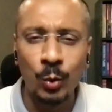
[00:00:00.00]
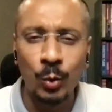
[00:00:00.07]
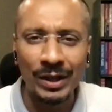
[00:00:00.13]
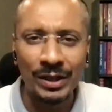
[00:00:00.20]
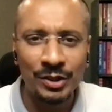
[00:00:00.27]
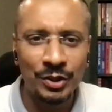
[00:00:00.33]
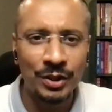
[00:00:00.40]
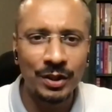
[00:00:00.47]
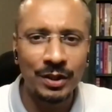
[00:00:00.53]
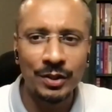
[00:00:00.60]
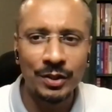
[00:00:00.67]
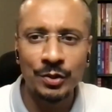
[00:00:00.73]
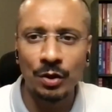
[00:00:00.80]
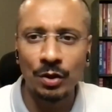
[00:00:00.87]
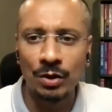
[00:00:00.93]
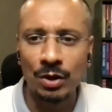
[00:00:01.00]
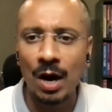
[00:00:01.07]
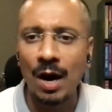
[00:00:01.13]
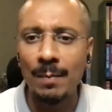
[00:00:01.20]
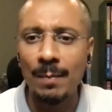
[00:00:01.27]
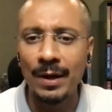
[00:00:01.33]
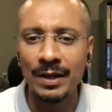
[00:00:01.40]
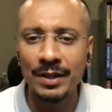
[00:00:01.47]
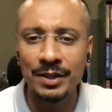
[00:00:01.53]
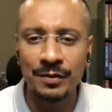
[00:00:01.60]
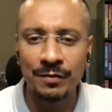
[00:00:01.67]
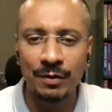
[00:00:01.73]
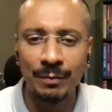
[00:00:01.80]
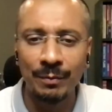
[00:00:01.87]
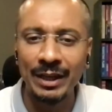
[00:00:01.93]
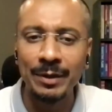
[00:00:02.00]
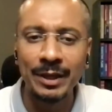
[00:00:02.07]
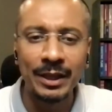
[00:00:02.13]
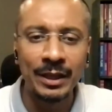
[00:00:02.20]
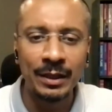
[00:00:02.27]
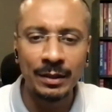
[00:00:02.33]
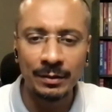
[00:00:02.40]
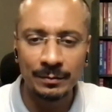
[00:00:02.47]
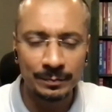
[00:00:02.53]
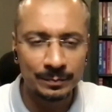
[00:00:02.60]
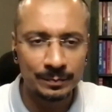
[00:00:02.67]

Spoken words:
questions or comments from anybody?